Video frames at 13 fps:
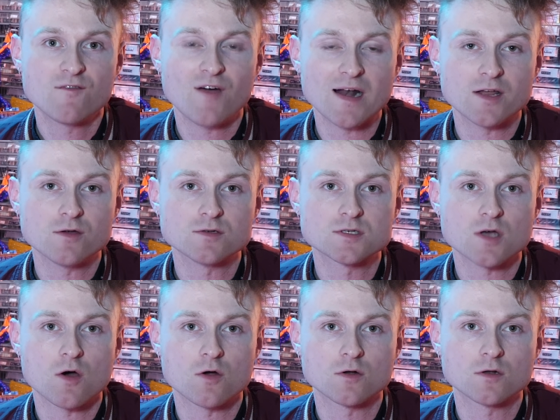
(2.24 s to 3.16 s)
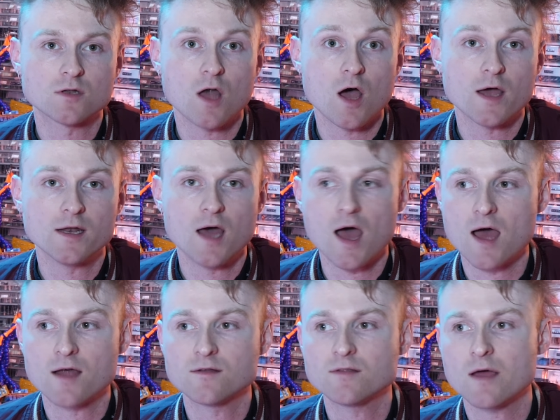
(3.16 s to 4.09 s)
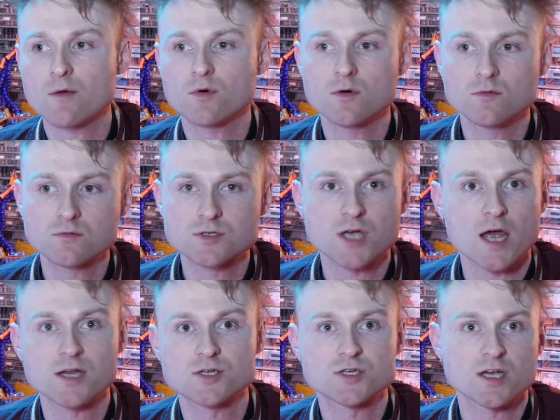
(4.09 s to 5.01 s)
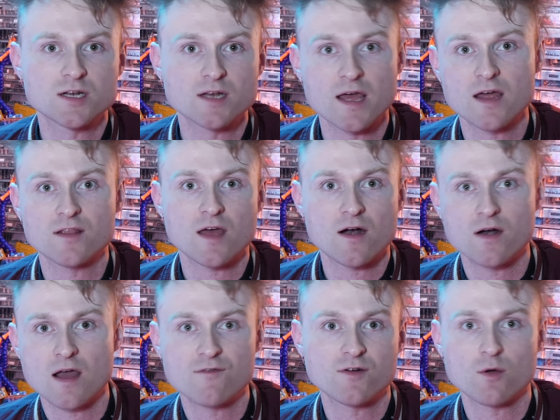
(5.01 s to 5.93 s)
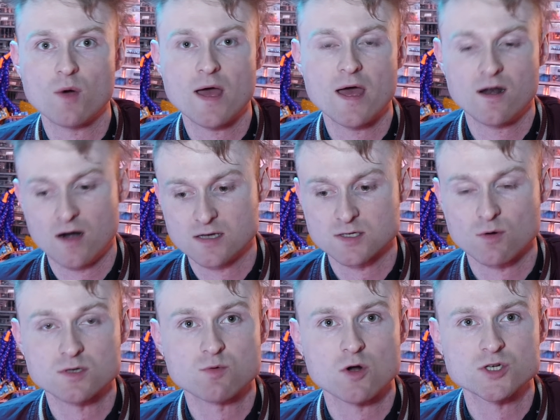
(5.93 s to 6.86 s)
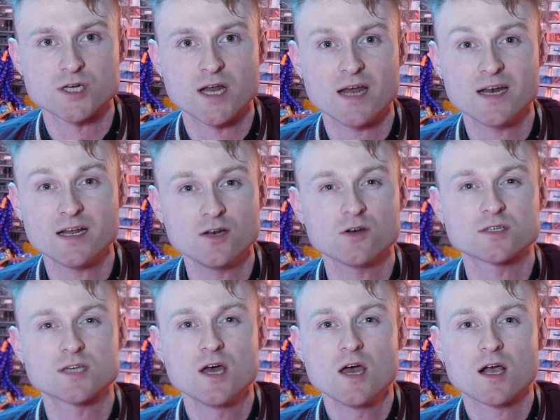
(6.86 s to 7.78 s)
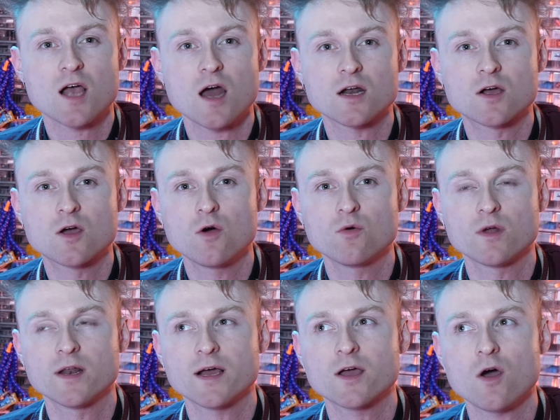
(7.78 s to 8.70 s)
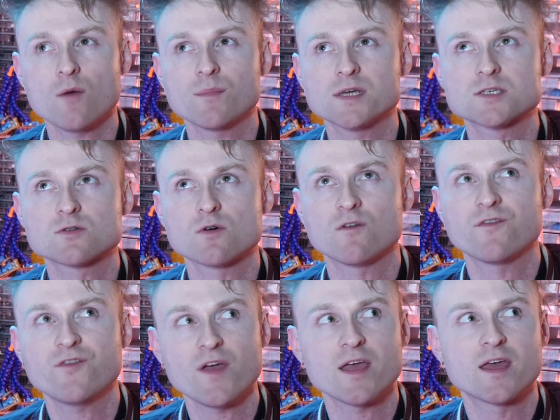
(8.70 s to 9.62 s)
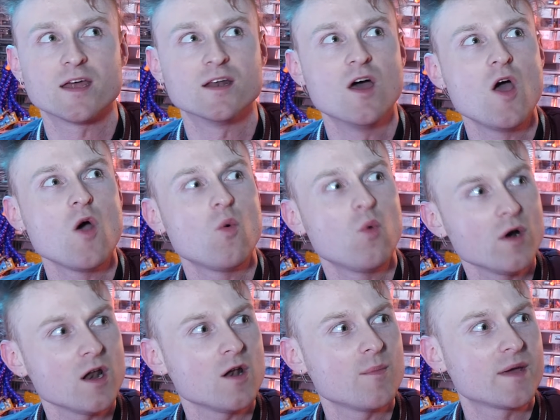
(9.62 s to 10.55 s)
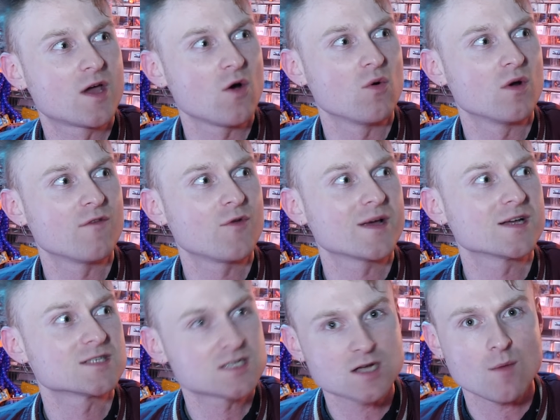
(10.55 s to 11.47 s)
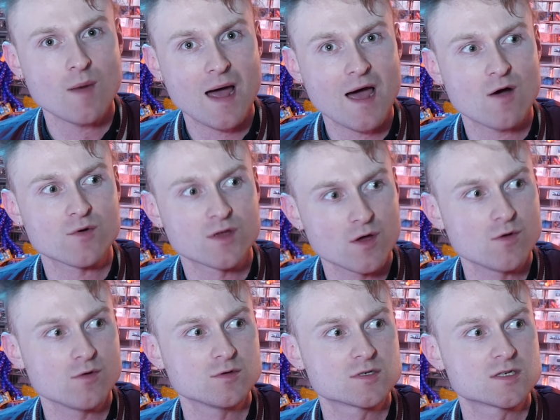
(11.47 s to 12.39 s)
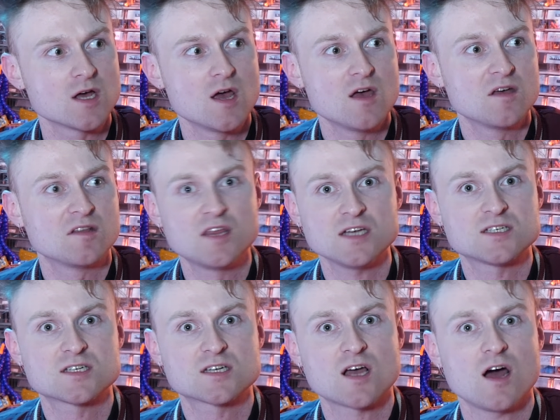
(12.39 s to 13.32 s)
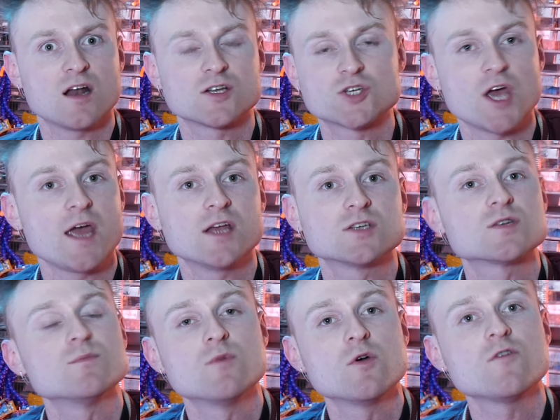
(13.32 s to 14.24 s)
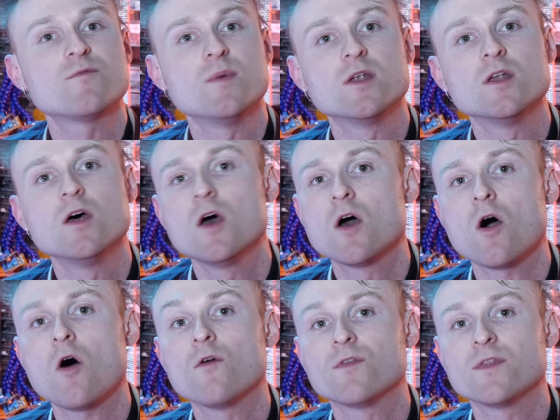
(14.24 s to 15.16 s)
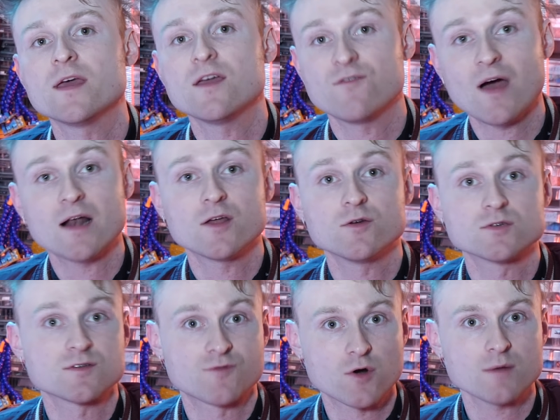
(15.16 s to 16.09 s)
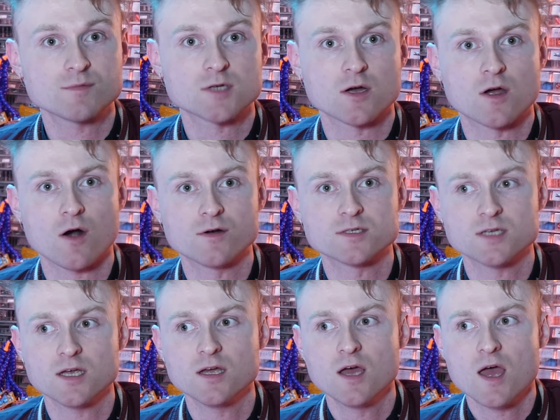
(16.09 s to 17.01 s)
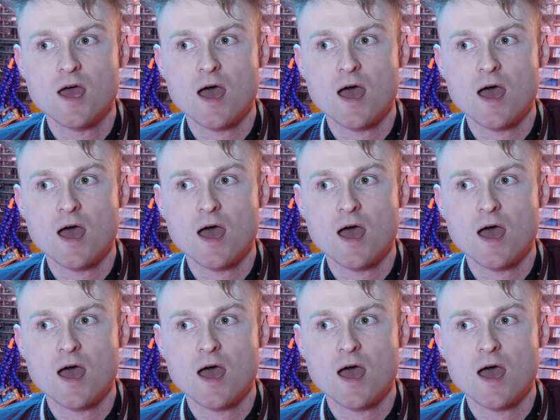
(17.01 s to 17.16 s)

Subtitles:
values online and they were all changing here, there and everywhere as I was watching it, and it looked kind of cool, and it got me sort of thinking, wouldn't it be cool if we could somehow use this kind of change and movement on the values of cryptocurrency